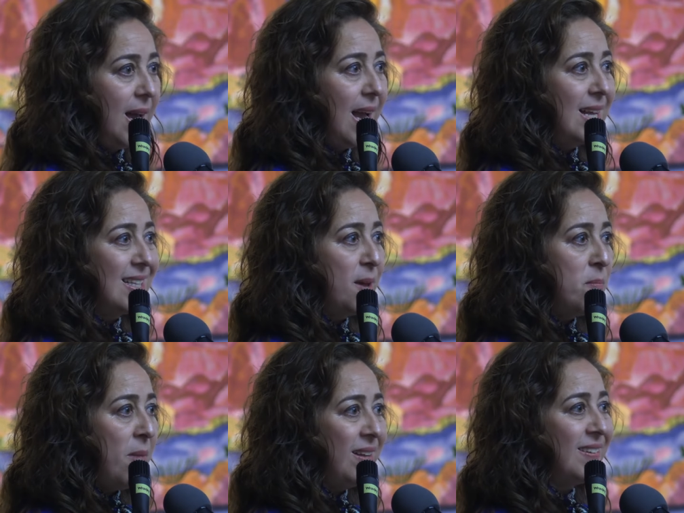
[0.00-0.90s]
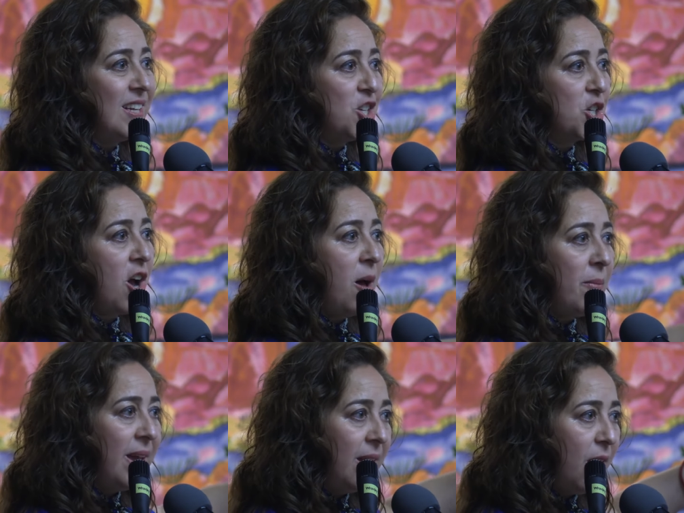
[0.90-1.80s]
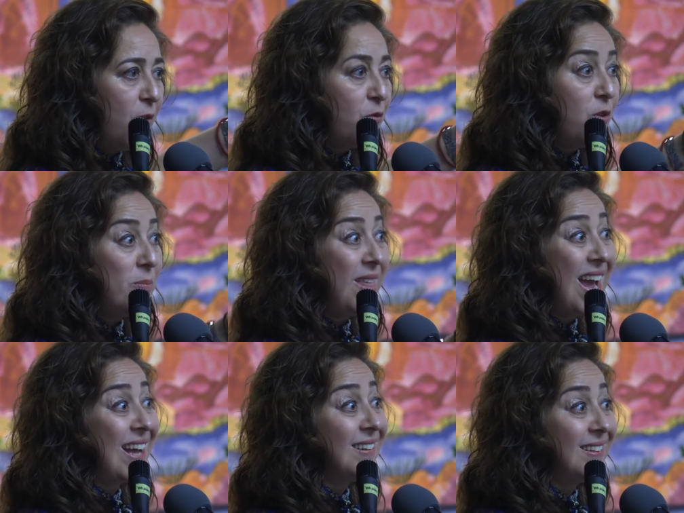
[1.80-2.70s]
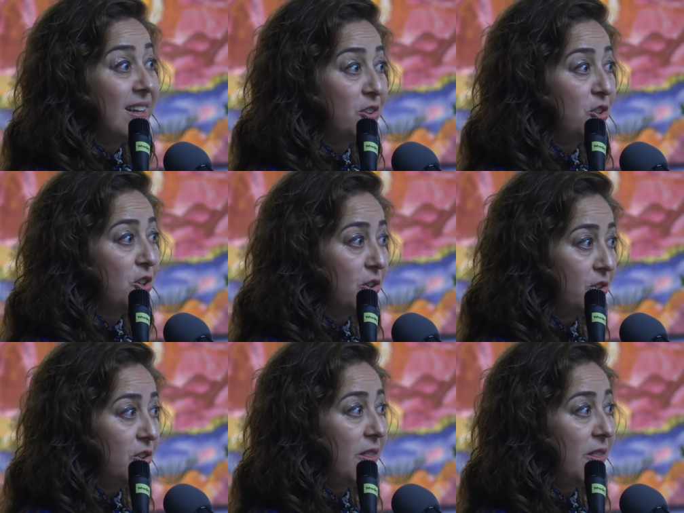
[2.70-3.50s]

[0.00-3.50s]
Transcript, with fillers: It's a message coming from the ancestors